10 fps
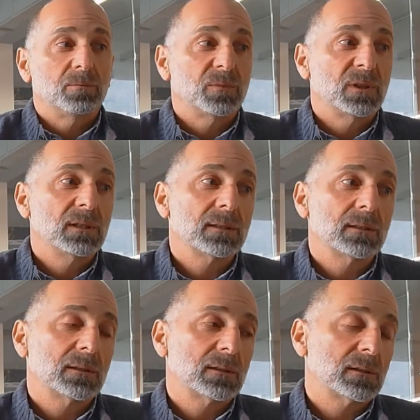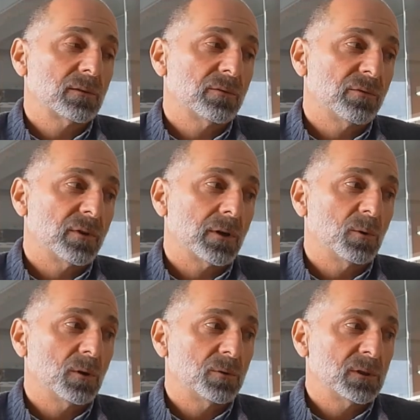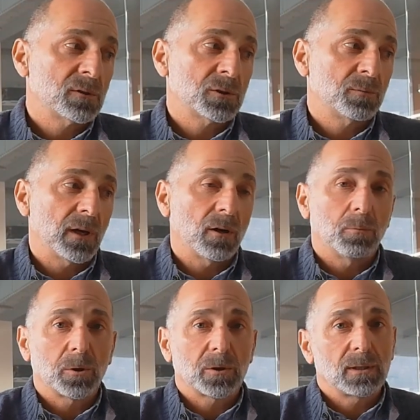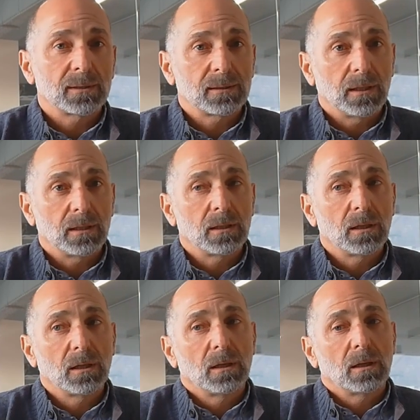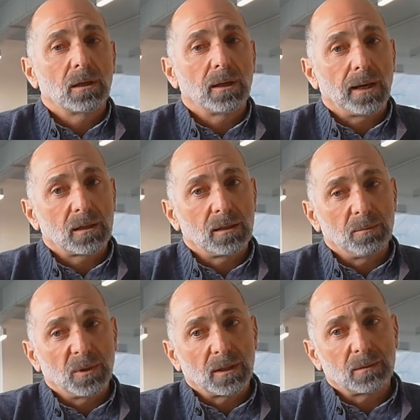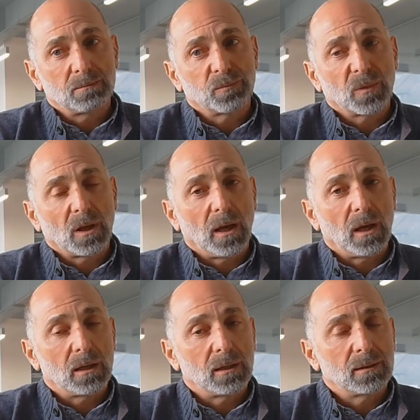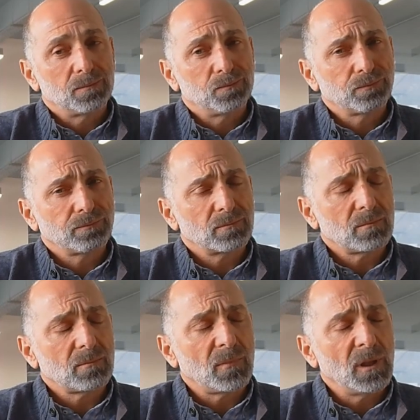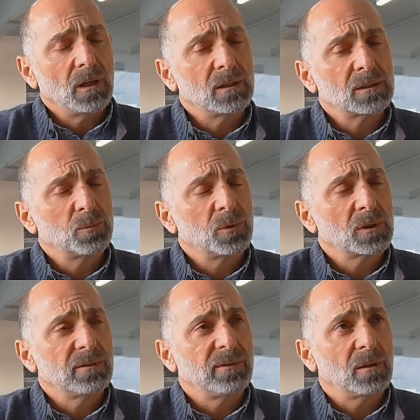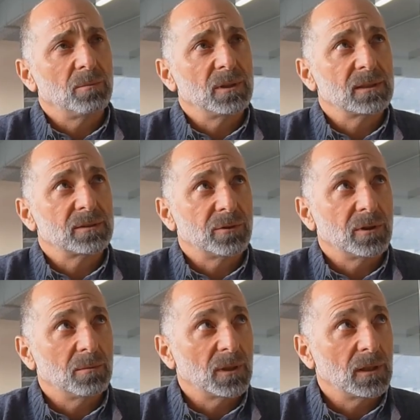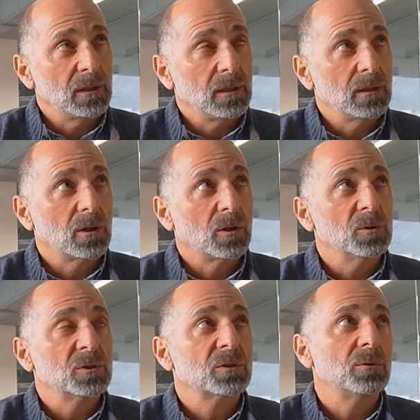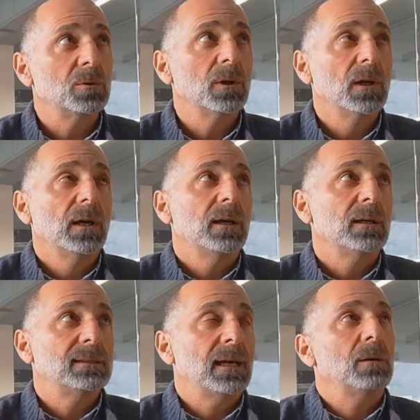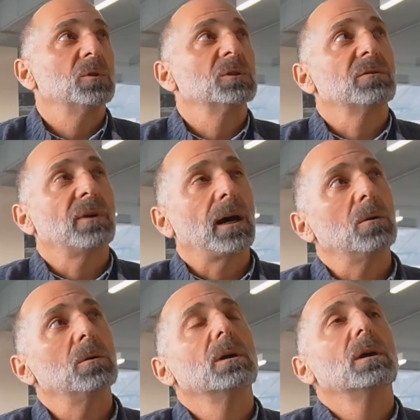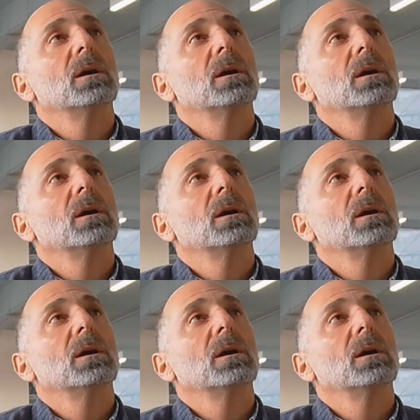This is very well researched by Amartya Sen, an academic, and in his book Development as Freedom, he goes through examples of how